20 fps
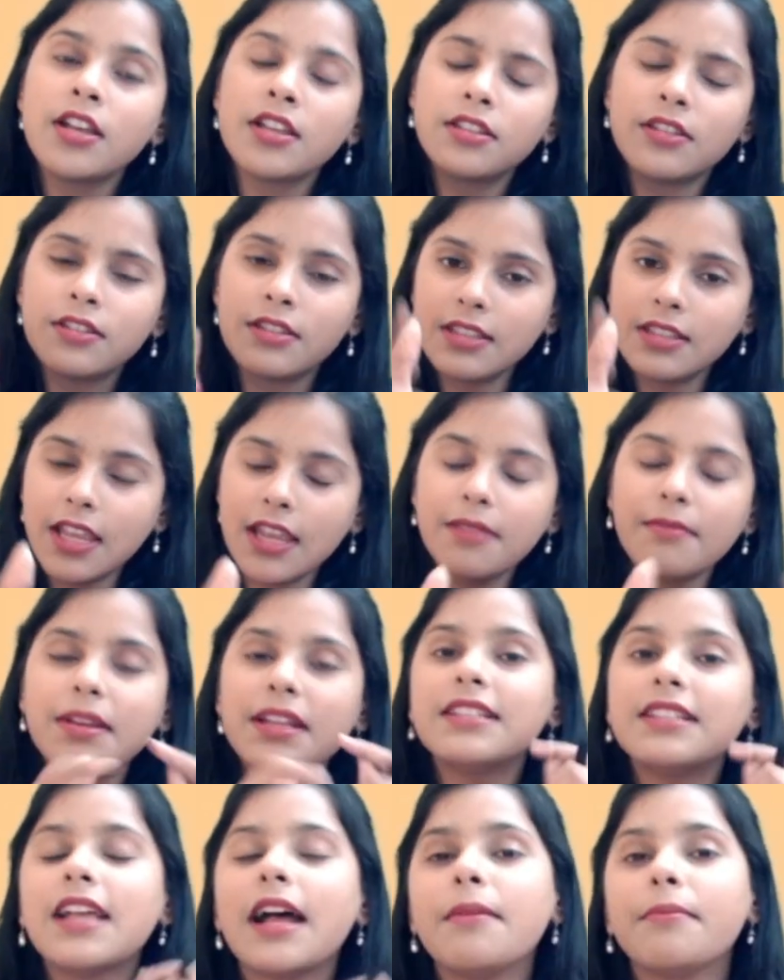So same
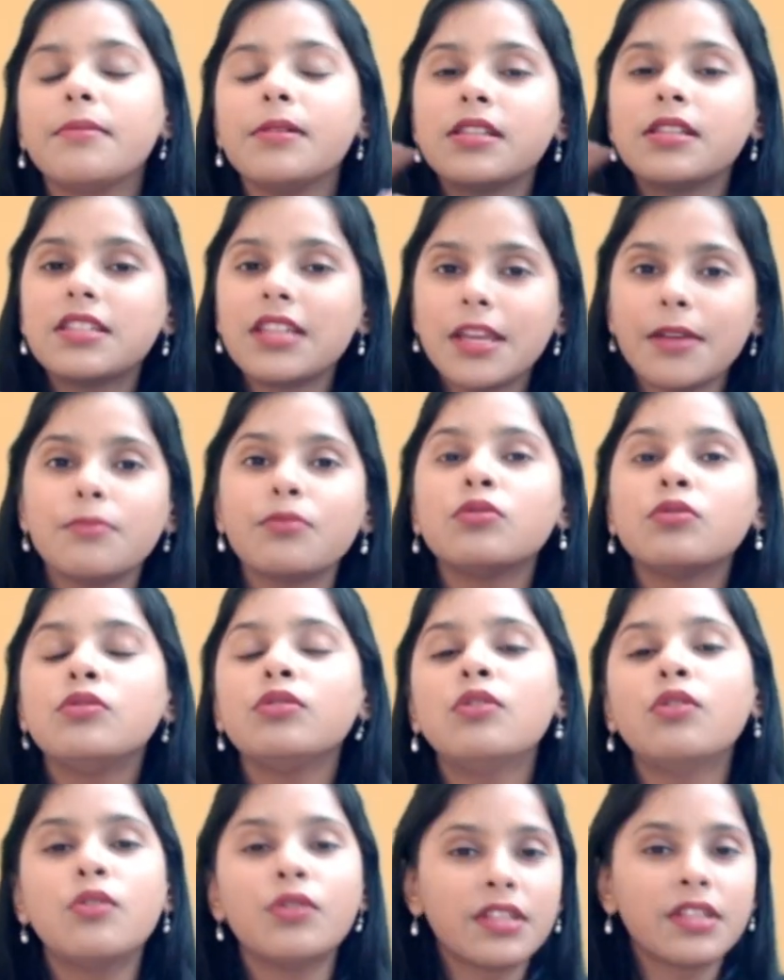example, same rule
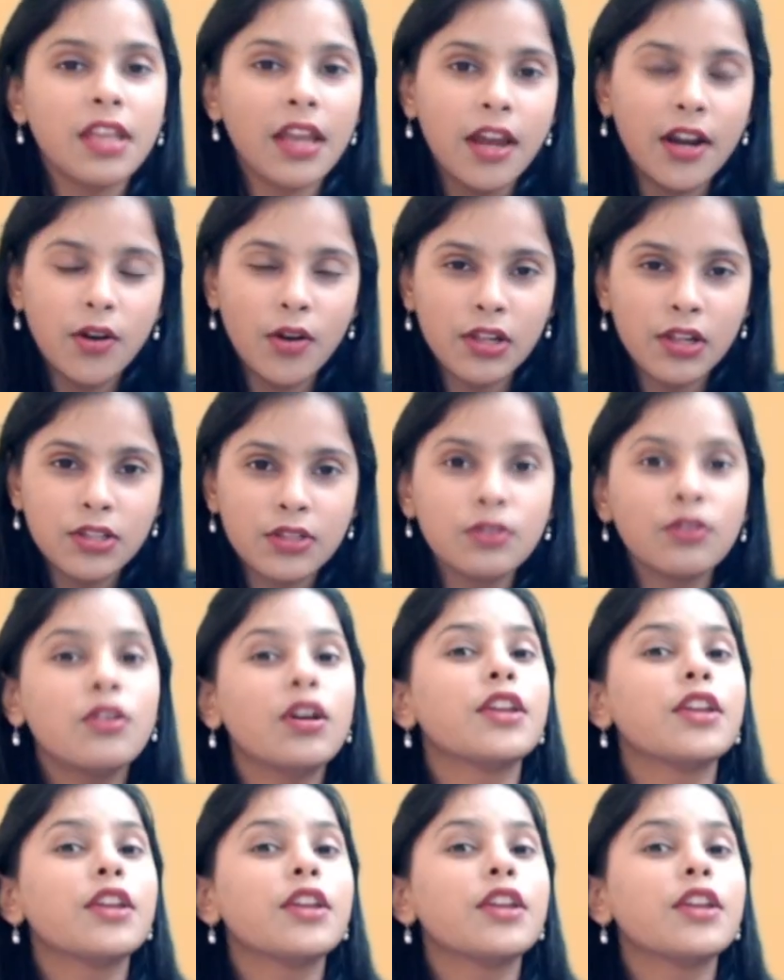goes here also.